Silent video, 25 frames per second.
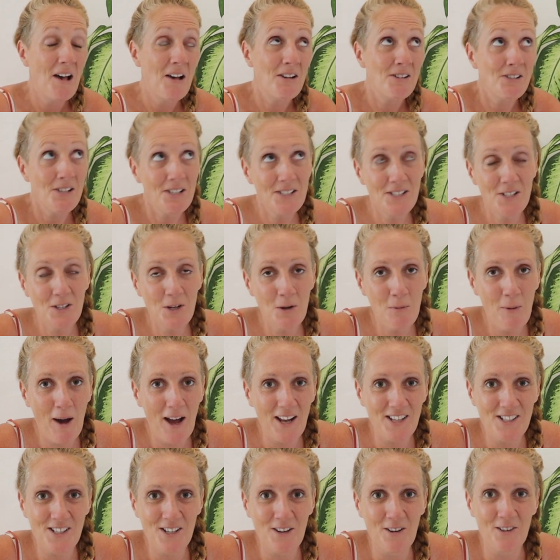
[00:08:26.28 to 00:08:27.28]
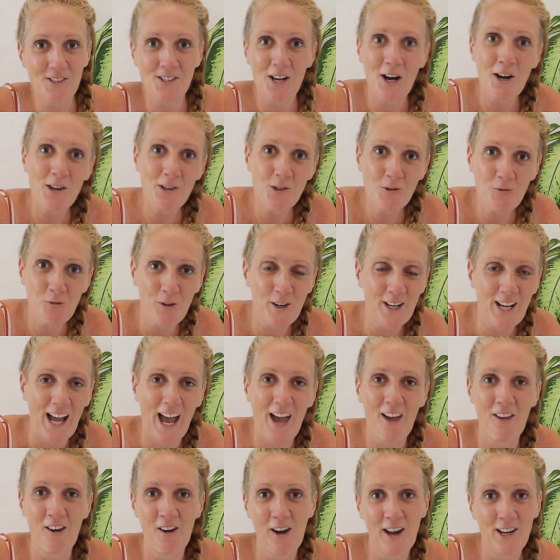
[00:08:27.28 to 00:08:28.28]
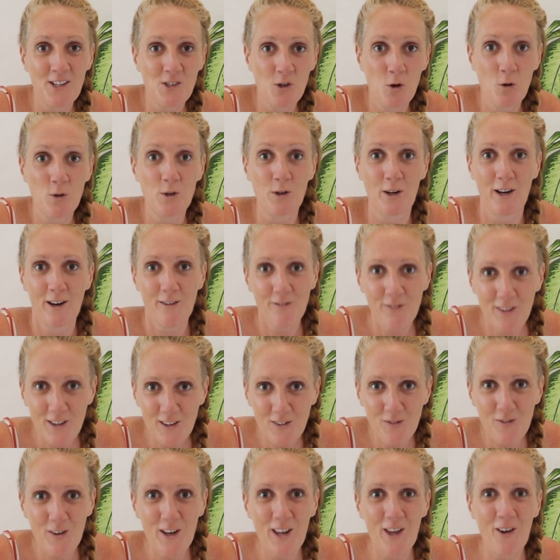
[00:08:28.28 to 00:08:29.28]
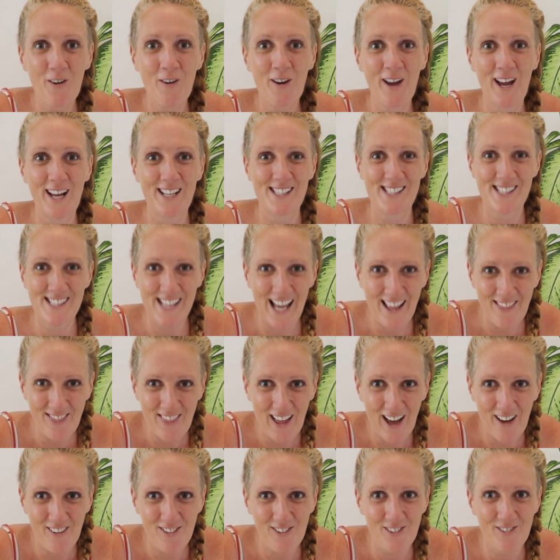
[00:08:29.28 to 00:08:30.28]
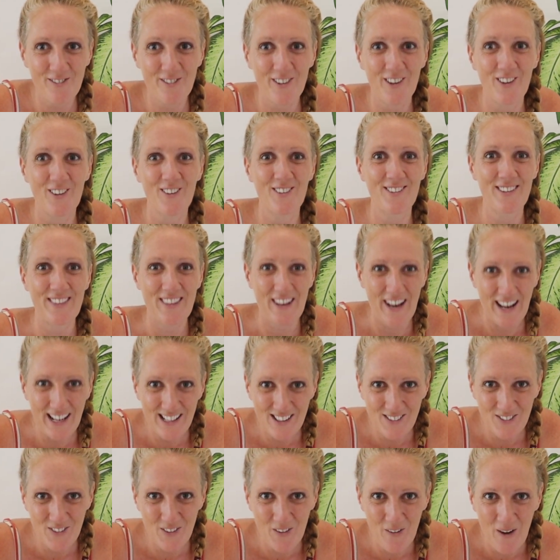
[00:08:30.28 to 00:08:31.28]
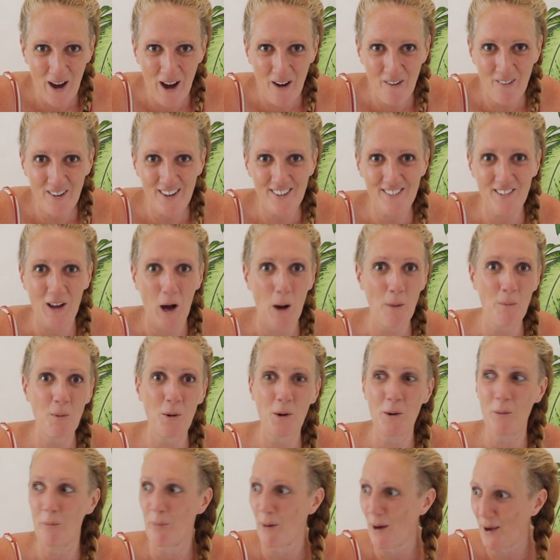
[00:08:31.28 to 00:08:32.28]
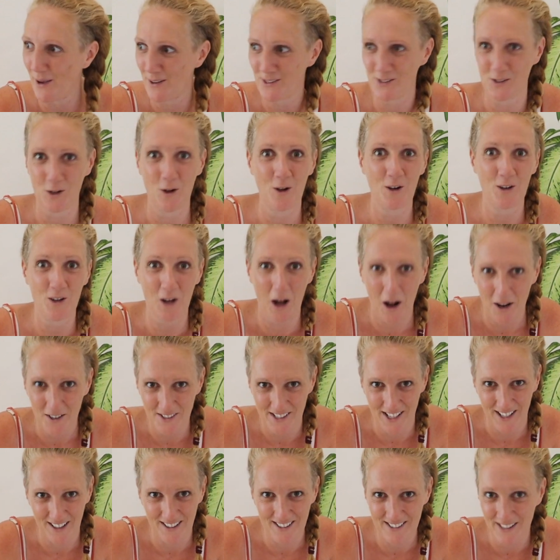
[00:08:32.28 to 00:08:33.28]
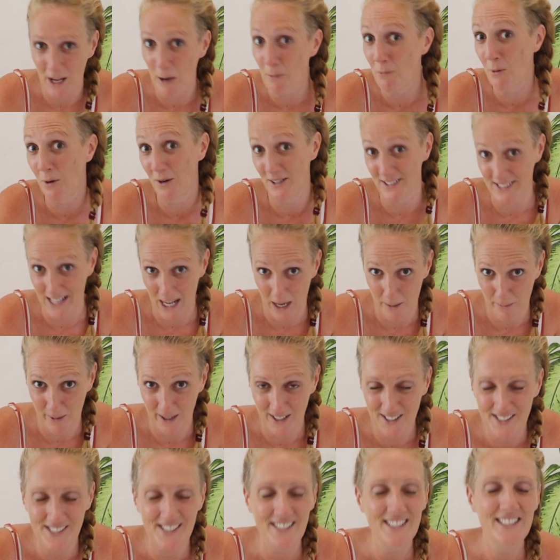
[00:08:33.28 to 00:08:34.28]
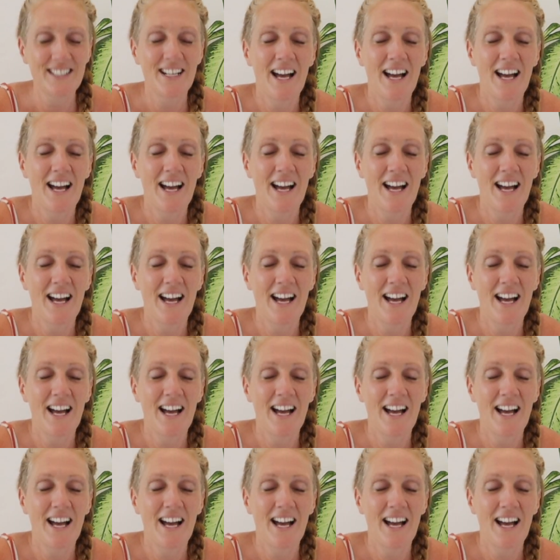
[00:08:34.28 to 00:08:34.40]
So as you can imagine, I was starting to freak out, and I told her, if this video hits 10,000 views in the next few hours, I'm going to buy us all cocktails. I'm going to celebrate.